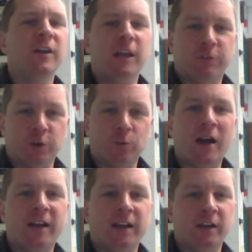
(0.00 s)
if they're
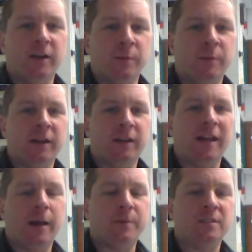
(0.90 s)
riding a bike that
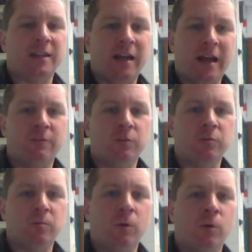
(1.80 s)
happens to have
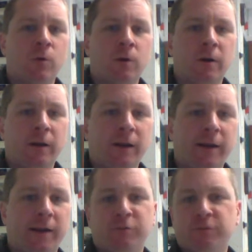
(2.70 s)
them, or
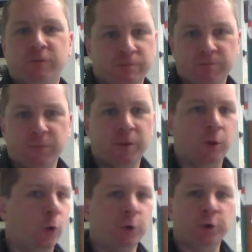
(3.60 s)
have
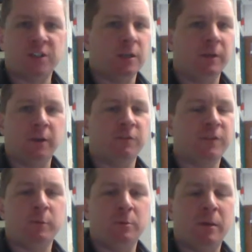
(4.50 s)
an older sibling or
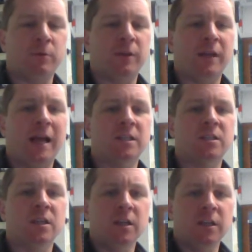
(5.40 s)
family member that
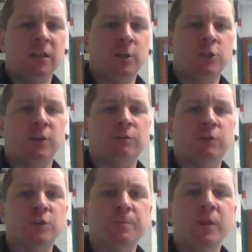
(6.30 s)
has gear
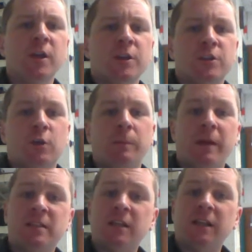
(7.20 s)
shifters. So we
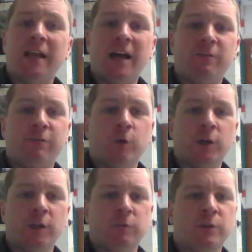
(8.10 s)
basically have four
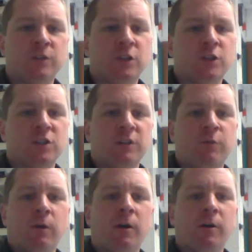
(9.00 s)
different positions. If
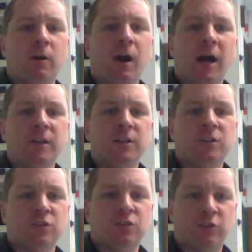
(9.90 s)
we're on our
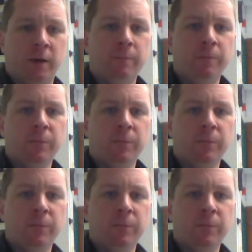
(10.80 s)
highest string,